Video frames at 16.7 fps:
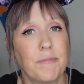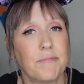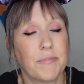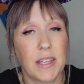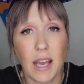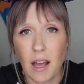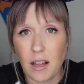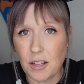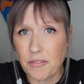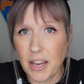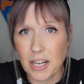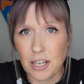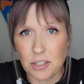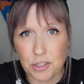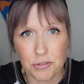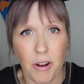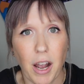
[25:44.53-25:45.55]
The
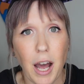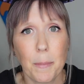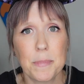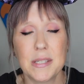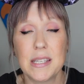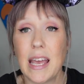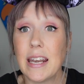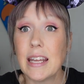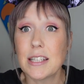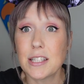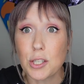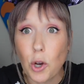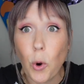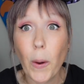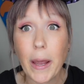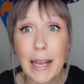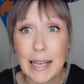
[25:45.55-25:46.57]
elevator drops and it's
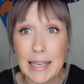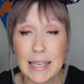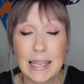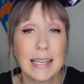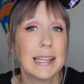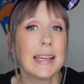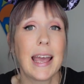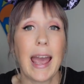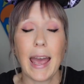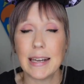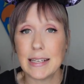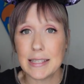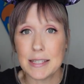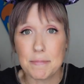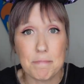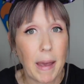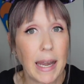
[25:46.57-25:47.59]
quick and
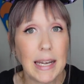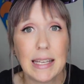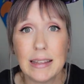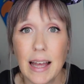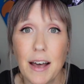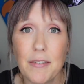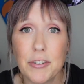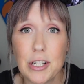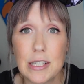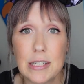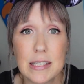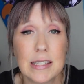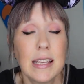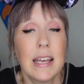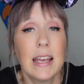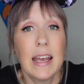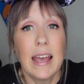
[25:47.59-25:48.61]
it's many
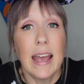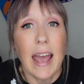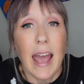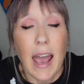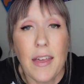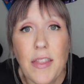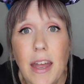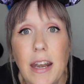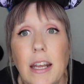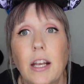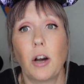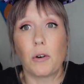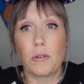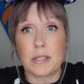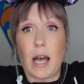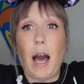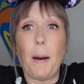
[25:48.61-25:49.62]
levels and then it
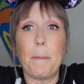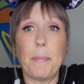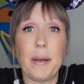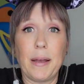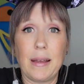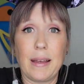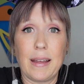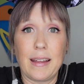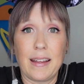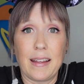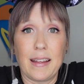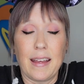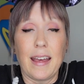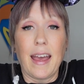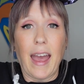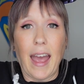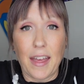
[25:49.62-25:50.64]
goes up
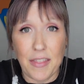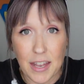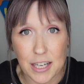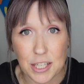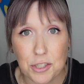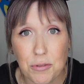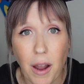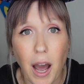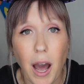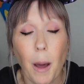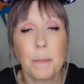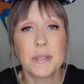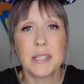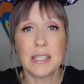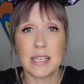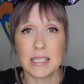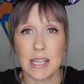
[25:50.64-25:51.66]
and then it
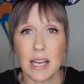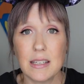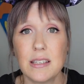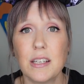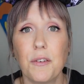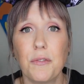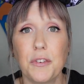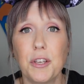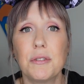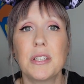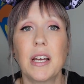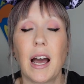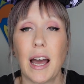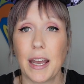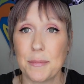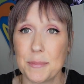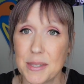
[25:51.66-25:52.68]
drops and it does it a few
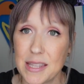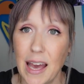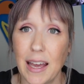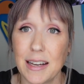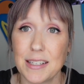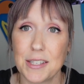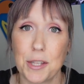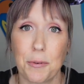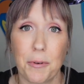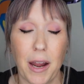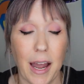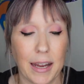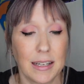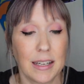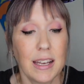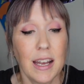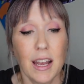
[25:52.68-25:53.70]
times. That is the
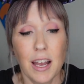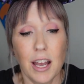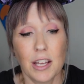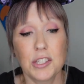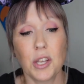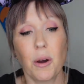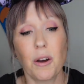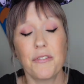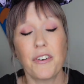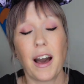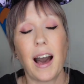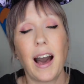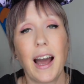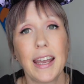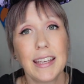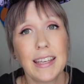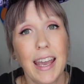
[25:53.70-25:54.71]
ride. So if
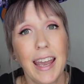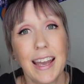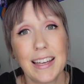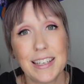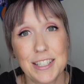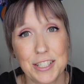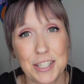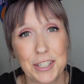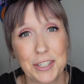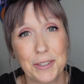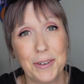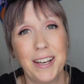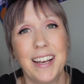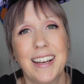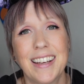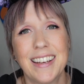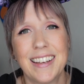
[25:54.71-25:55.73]
I can't do,
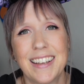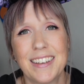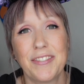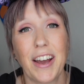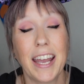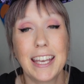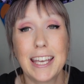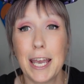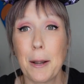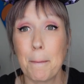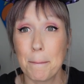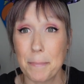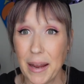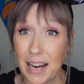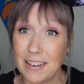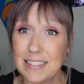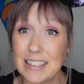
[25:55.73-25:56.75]
if I can
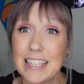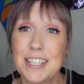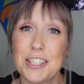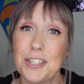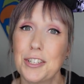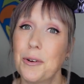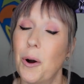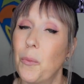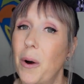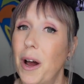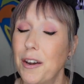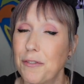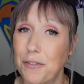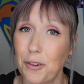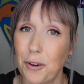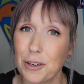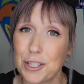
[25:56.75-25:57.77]
barely do a one
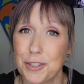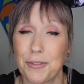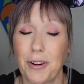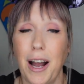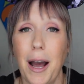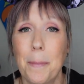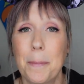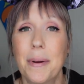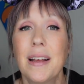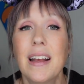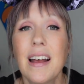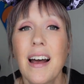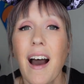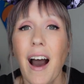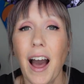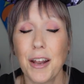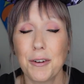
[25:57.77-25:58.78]
floor drop
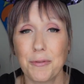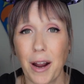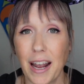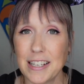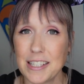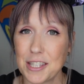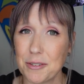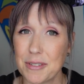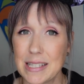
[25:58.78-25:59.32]
on Rise of the